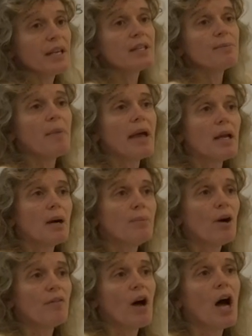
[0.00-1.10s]
is made up
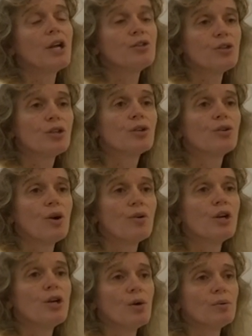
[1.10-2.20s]
of 100
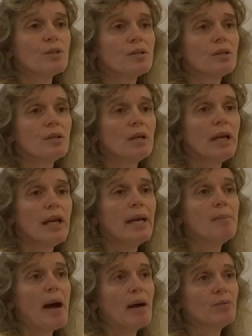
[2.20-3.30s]
krona notes in
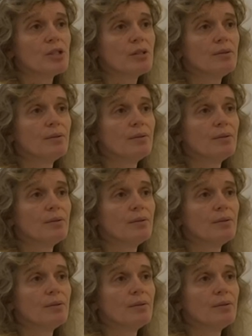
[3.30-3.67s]
amount.